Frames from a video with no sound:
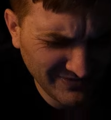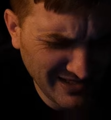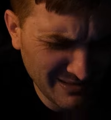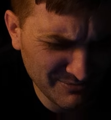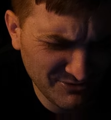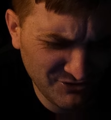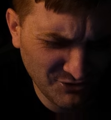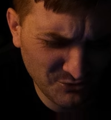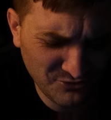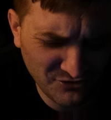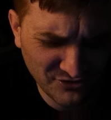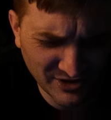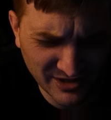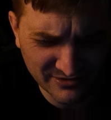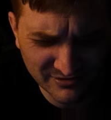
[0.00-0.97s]
I'm so
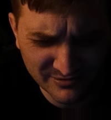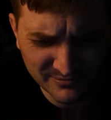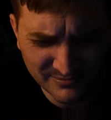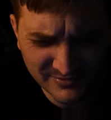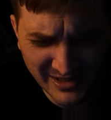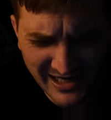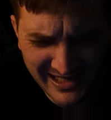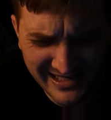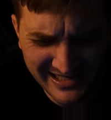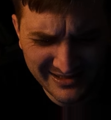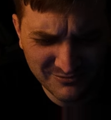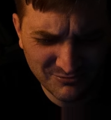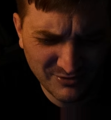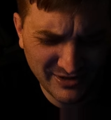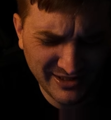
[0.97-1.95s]
sick of them.
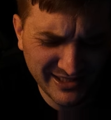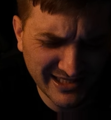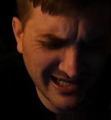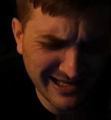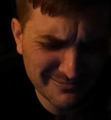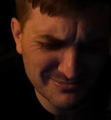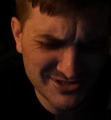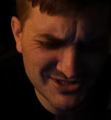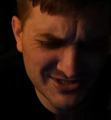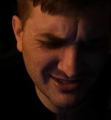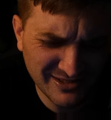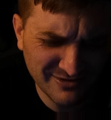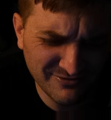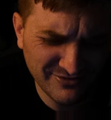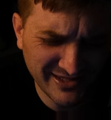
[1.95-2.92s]
And, really, I'm
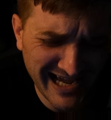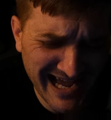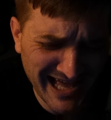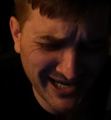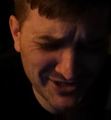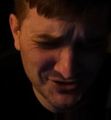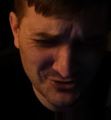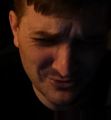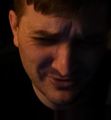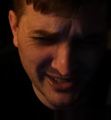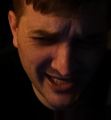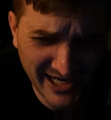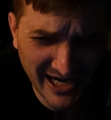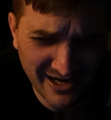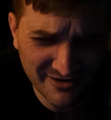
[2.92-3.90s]
sick of the attitude
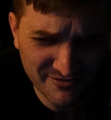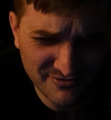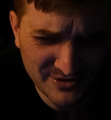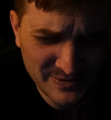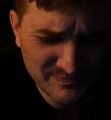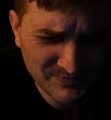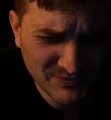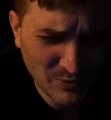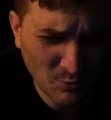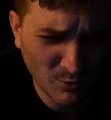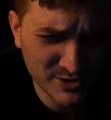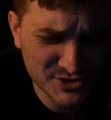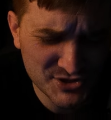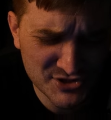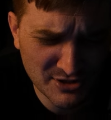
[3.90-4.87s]
they have
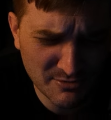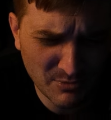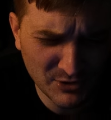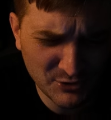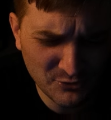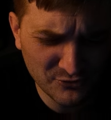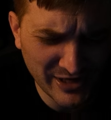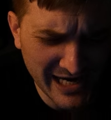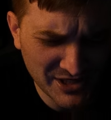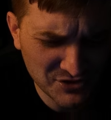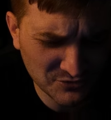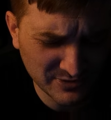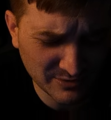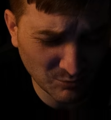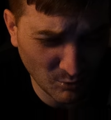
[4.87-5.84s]
when someone who's
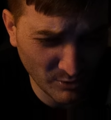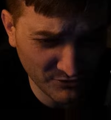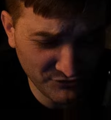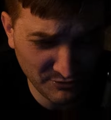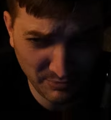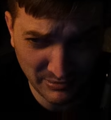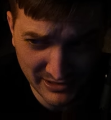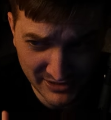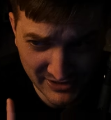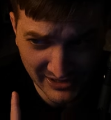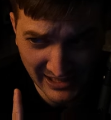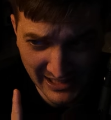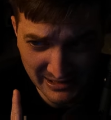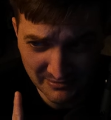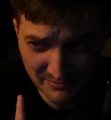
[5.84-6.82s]
actually wants to play the
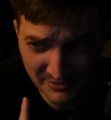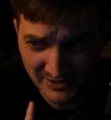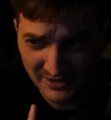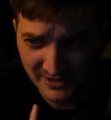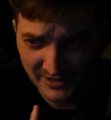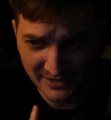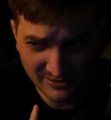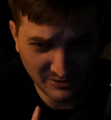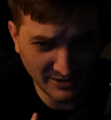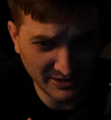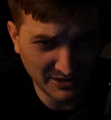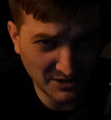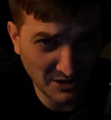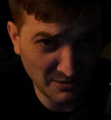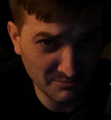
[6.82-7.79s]
game,
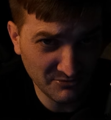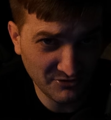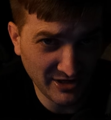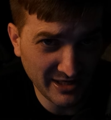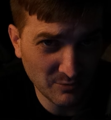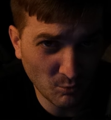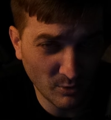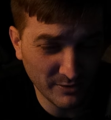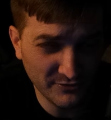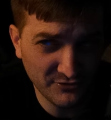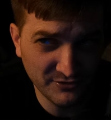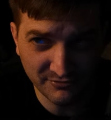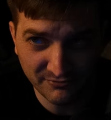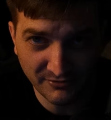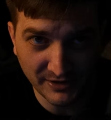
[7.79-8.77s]
like, comes and
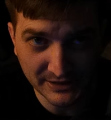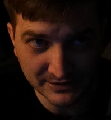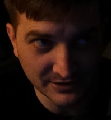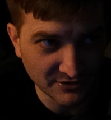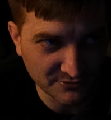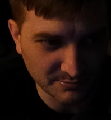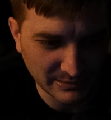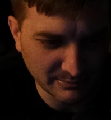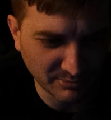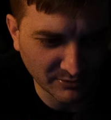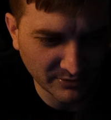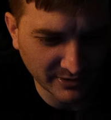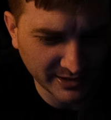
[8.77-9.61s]
wants to fight these people.